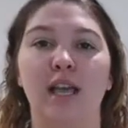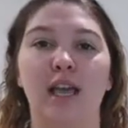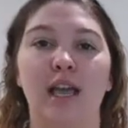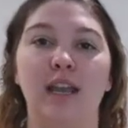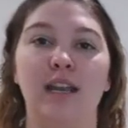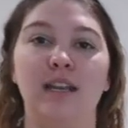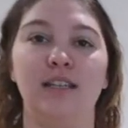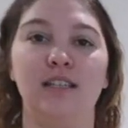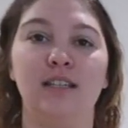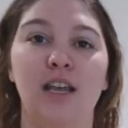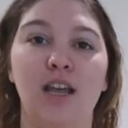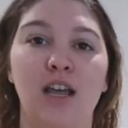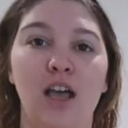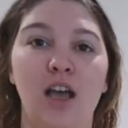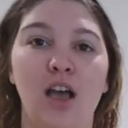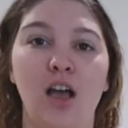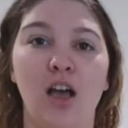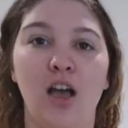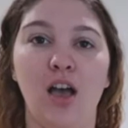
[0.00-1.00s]
and
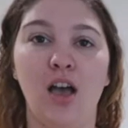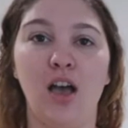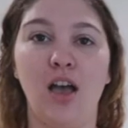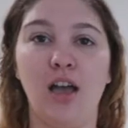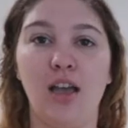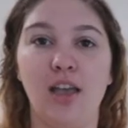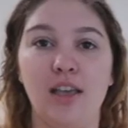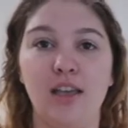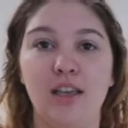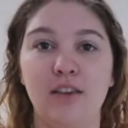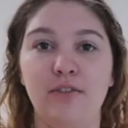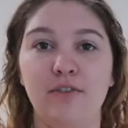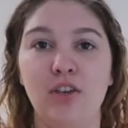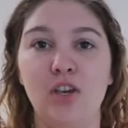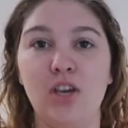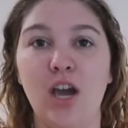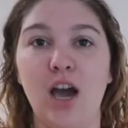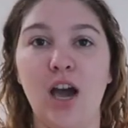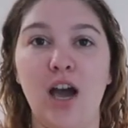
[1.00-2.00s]
if
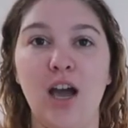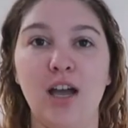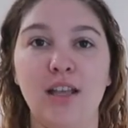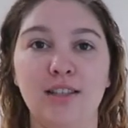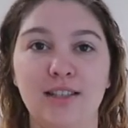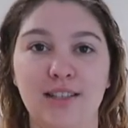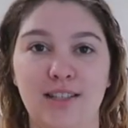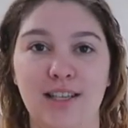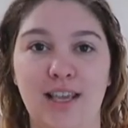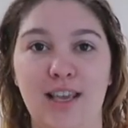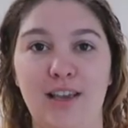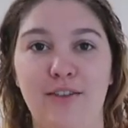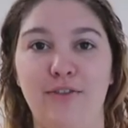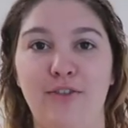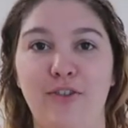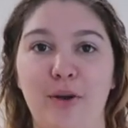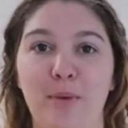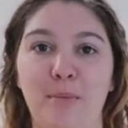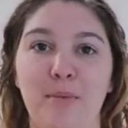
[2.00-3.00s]
you can't see
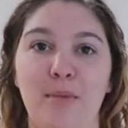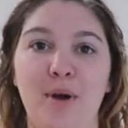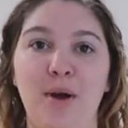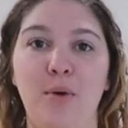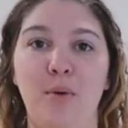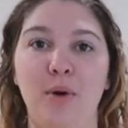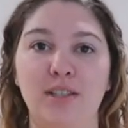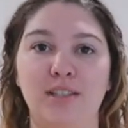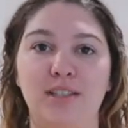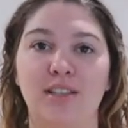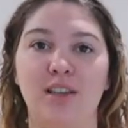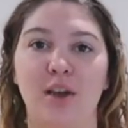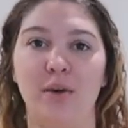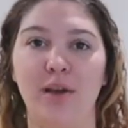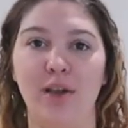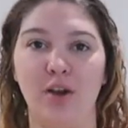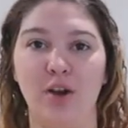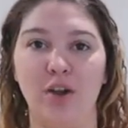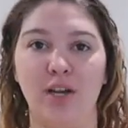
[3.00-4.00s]
from what's
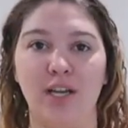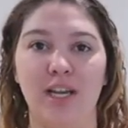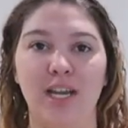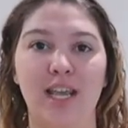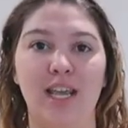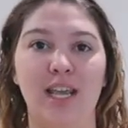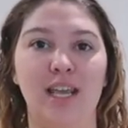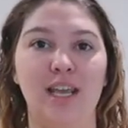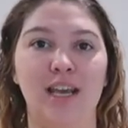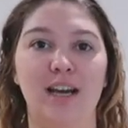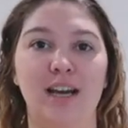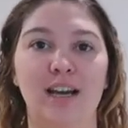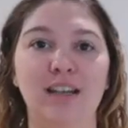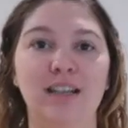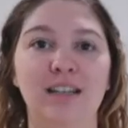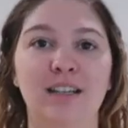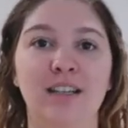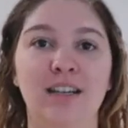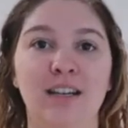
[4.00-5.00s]
going on here,
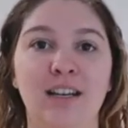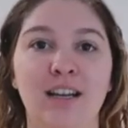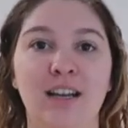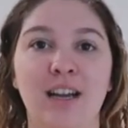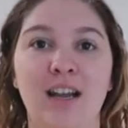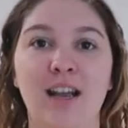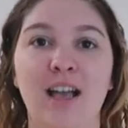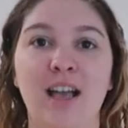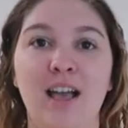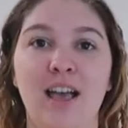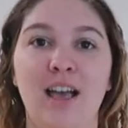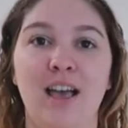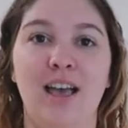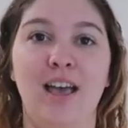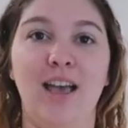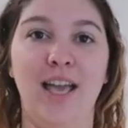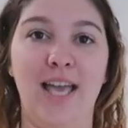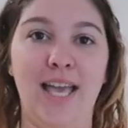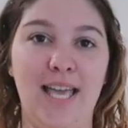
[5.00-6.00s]

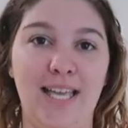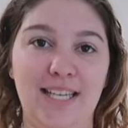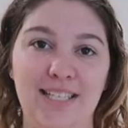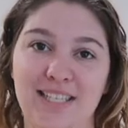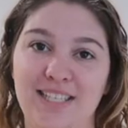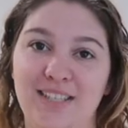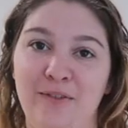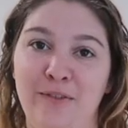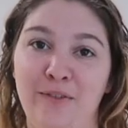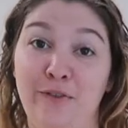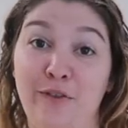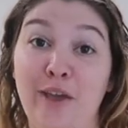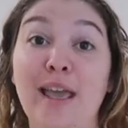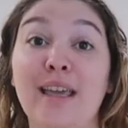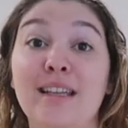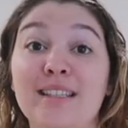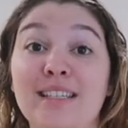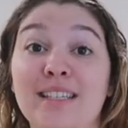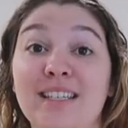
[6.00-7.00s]
it doesn't
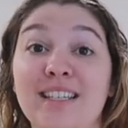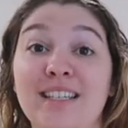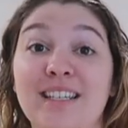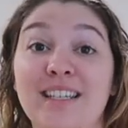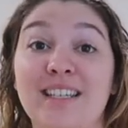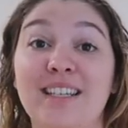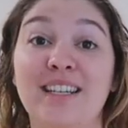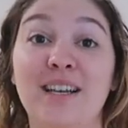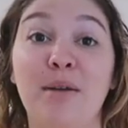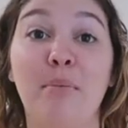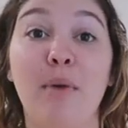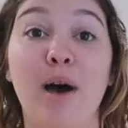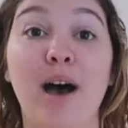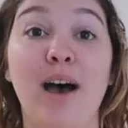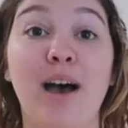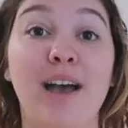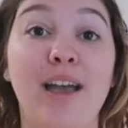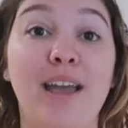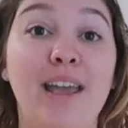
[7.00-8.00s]
fit.
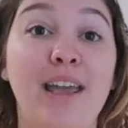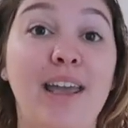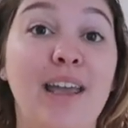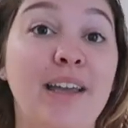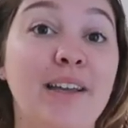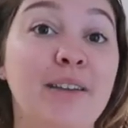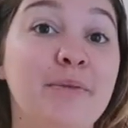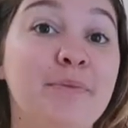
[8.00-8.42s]
My